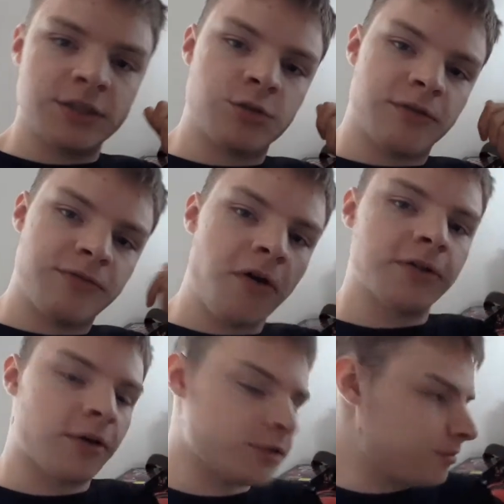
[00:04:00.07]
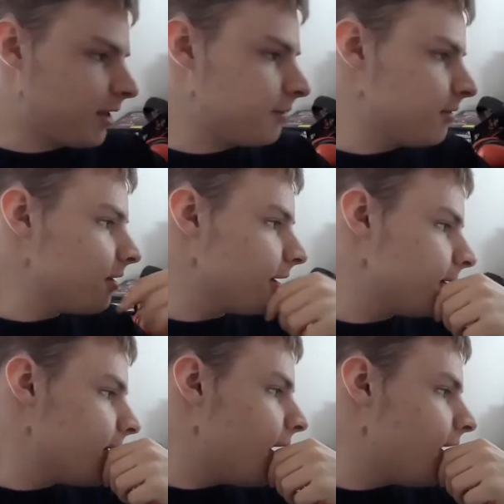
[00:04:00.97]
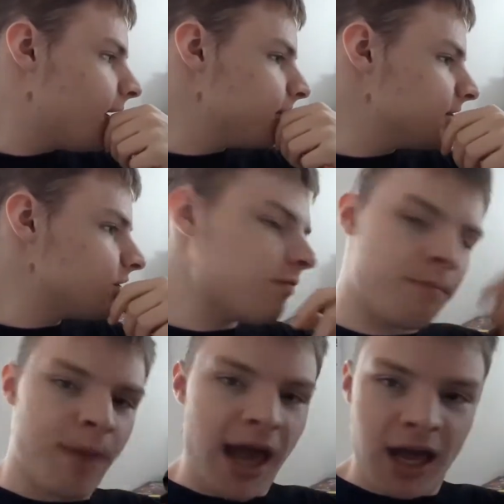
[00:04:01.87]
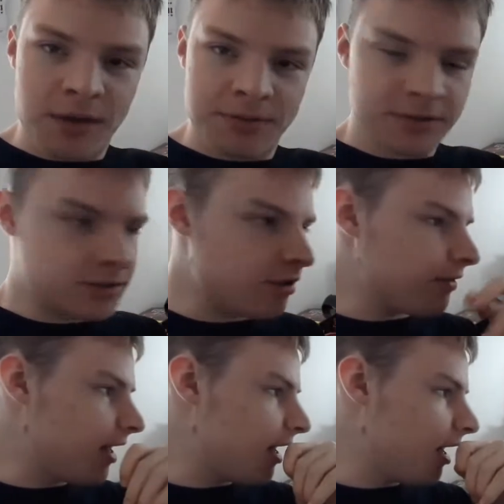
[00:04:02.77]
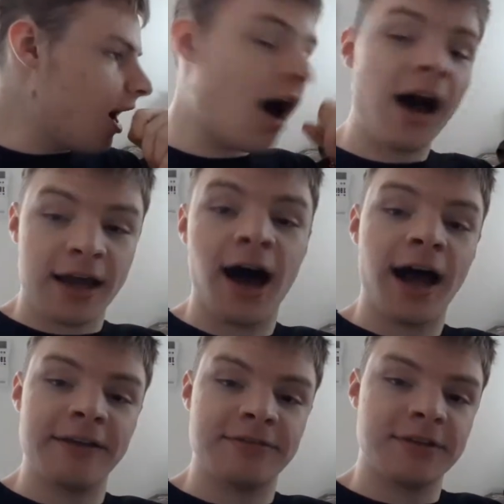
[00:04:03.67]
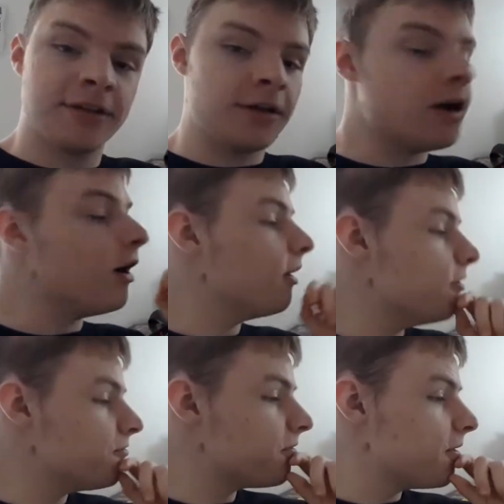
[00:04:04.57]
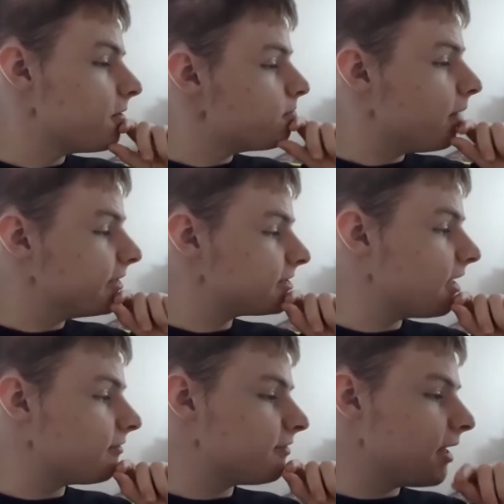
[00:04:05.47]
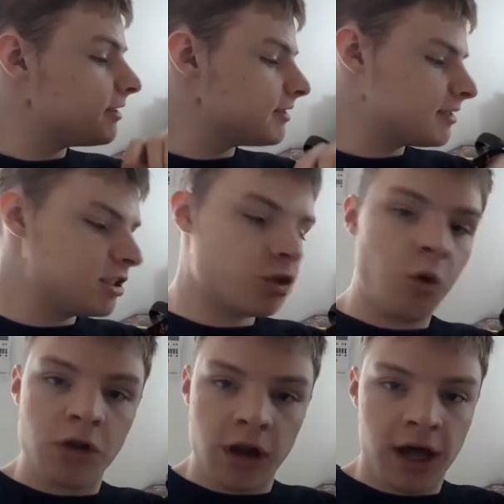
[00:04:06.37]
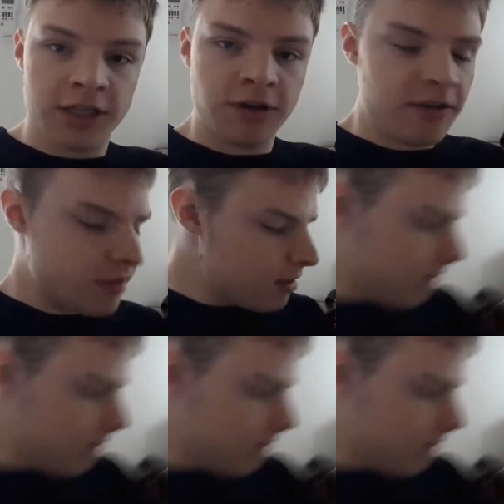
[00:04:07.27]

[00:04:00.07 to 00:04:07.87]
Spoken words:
into a folder onto my computer. It's sort of a backup, sort of a archive of my stuff, and it's just all on a hard drive.